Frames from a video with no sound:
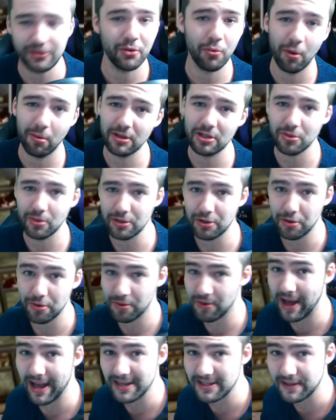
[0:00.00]
to what we saw in
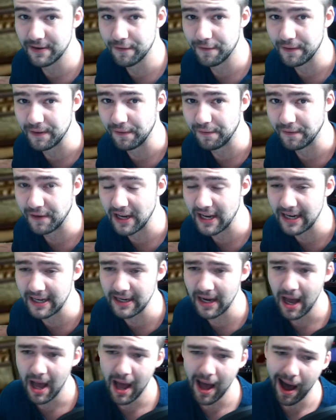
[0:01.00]
2015.